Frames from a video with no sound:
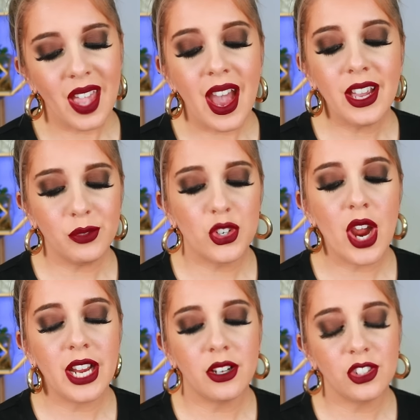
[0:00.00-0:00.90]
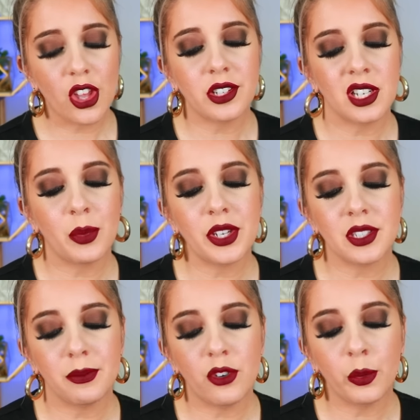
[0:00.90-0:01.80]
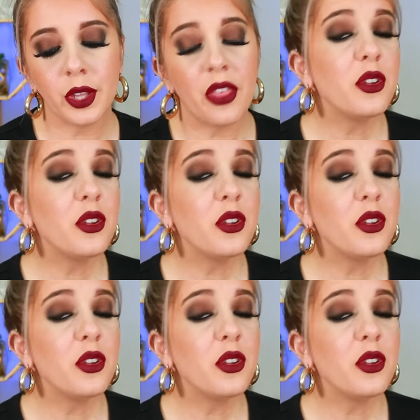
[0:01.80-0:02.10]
I tried Charlotte Tilbury's lip formula.